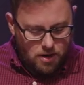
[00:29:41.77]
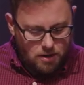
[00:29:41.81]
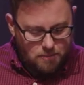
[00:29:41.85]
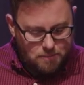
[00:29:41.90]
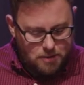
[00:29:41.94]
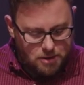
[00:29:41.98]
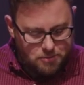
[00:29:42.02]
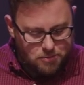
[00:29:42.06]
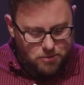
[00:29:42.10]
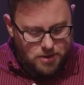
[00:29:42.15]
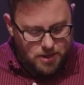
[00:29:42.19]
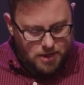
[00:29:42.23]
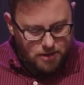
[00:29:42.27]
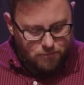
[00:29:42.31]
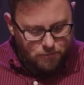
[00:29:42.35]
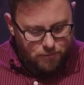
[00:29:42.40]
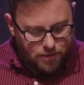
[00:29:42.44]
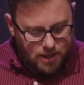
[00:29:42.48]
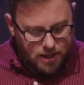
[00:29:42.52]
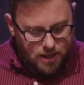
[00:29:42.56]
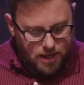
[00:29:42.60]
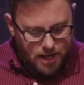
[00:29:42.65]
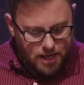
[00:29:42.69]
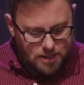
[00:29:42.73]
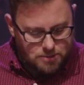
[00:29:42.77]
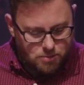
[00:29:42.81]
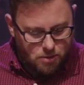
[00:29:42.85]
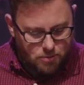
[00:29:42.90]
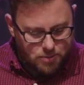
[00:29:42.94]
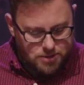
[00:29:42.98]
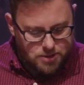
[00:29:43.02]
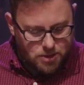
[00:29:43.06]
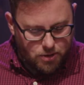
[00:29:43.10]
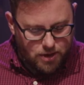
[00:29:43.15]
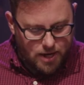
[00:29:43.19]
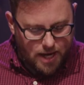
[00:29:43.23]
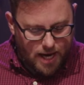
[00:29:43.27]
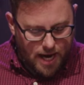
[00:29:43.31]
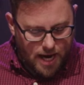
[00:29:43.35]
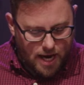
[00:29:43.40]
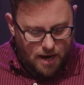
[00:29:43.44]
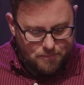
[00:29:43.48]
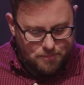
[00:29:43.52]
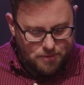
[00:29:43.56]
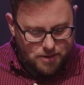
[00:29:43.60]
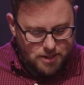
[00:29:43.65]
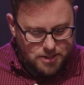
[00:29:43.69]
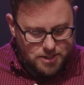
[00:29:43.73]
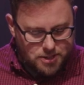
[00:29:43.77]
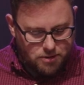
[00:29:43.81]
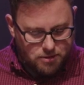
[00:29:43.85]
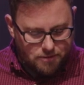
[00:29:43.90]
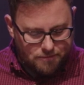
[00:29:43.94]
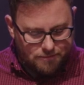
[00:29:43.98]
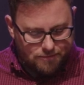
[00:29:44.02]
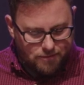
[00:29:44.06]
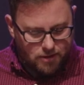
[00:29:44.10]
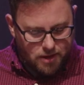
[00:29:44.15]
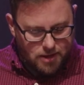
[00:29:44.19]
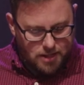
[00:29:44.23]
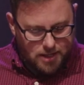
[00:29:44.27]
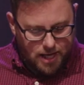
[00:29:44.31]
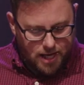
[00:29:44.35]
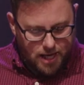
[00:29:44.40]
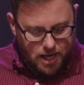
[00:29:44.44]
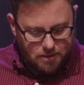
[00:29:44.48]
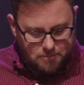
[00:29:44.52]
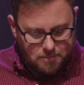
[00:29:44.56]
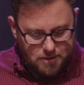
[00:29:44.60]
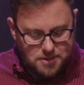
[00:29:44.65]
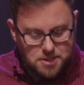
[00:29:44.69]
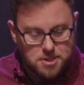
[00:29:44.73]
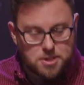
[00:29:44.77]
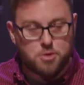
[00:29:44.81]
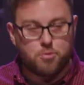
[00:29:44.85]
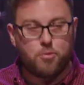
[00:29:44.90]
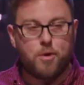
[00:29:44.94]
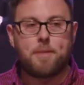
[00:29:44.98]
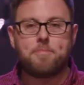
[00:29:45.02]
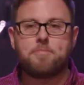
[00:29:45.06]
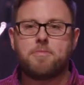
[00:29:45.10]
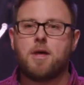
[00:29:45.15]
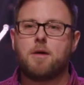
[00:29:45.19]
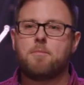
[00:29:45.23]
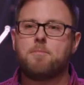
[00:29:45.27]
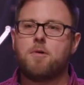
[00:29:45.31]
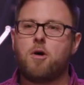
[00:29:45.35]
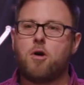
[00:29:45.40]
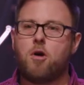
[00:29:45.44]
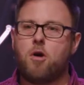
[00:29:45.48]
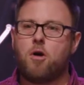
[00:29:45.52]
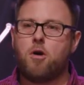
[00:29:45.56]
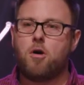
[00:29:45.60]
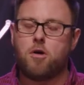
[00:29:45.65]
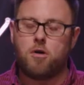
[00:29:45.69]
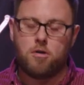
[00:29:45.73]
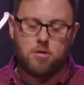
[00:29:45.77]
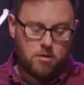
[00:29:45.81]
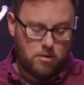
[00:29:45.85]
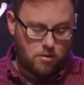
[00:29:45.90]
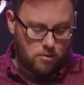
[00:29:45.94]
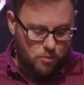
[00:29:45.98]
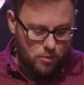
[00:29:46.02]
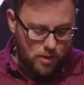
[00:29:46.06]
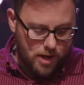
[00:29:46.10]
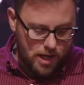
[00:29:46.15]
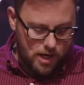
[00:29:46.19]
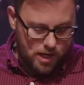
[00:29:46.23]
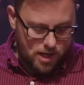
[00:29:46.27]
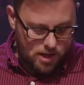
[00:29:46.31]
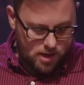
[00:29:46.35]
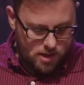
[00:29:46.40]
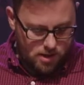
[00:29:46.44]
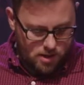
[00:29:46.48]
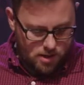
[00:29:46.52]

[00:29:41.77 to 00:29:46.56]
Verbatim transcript: People didn't realize what was going to happen until the flood came and swept them all away.